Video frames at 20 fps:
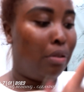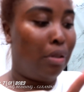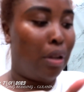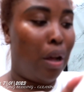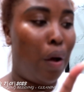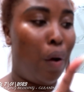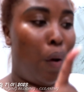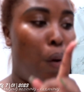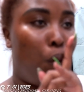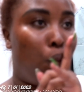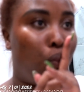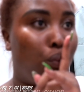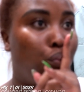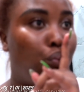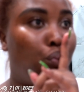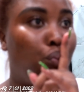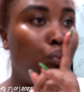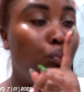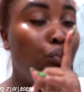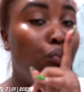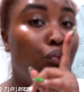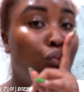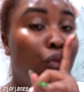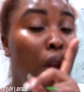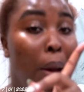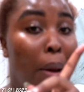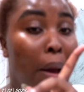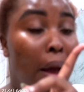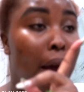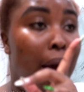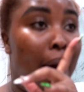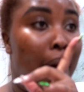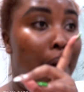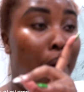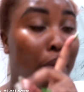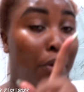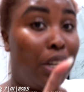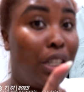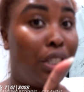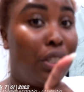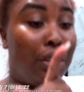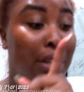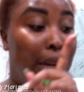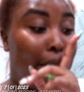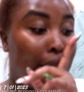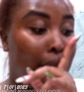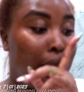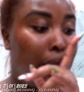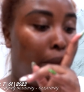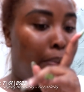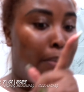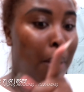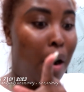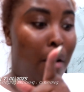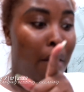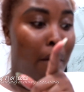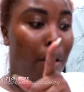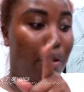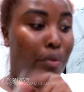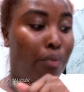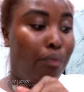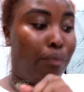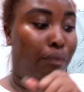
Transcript: So I'm gonna see you guys tomorrow.